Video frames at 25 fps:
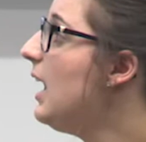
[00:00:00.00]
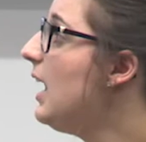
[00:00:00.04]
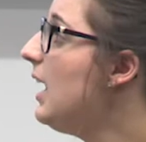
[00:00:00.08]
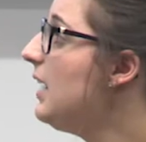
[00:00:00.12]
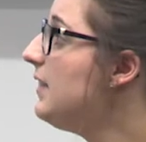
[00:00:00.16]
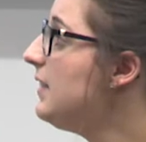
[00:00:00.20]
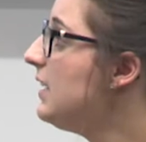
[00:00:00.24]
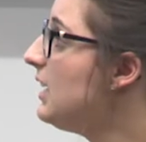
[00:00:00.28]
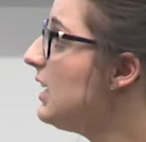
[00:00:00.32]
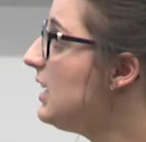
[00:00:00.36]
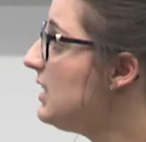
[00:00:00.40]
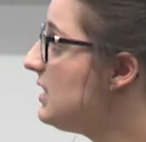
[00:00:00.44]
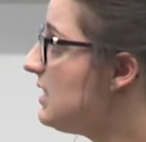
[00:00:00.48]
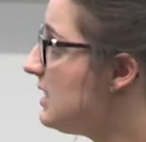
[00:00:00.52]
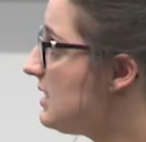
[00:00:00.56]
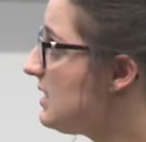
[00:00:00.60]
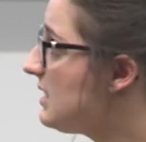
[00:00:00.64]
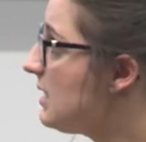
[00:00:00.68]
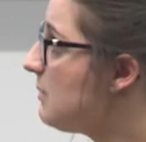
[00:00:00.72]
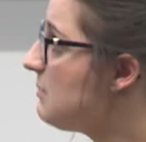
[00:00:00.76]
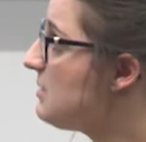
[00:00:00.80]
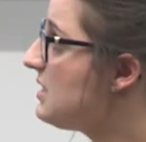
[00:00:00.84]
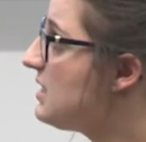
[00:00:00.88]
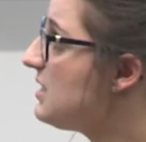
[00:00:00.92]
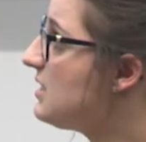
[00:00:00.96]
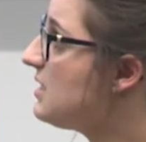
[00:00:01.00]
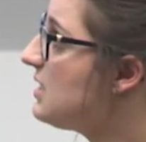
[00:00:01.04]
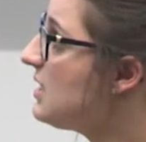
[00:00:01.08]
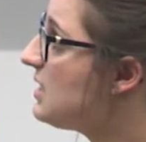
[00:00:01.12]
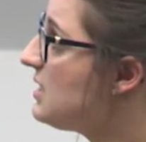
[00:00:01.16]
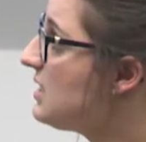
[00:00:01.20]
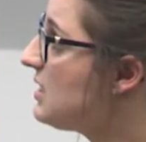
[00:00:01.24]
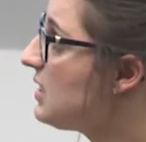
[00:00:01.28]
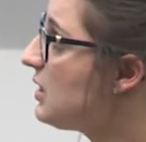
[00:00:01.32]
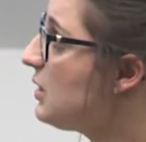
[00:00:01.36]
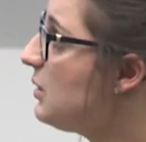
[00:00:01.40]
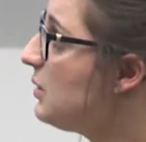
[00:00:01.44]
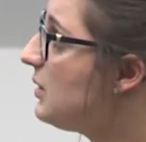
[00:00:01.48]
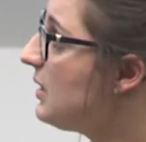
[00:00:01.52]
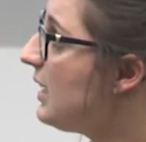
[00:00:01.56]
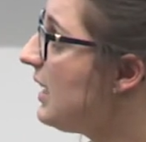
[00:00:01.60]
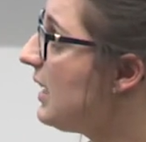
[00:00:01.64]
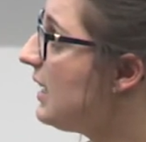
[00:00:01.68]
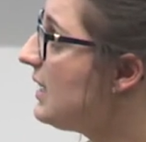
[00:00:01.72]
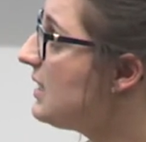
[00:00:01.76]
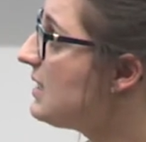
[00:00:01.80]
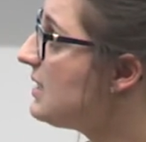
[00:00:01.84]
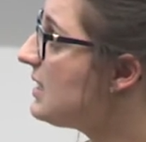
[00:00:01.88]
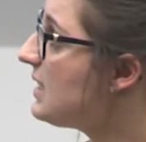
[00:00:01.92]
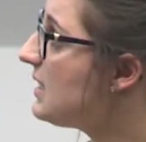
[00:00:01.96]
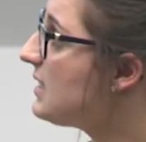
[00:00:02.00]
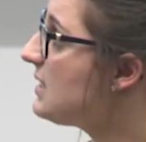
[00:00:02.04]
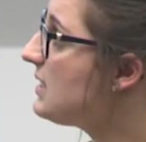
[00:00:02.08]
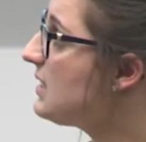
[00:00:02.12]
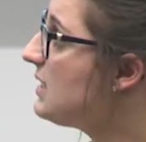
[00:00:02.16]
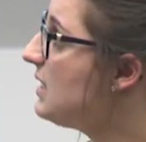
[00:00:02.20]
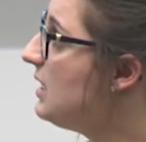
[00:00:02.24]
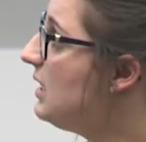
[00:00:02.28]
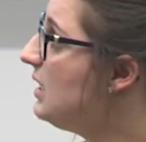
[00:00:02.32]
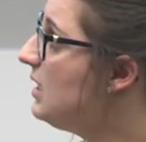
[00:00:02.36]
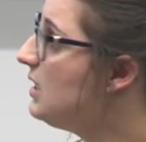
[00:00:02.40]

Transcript: And then I did some statistical analysis.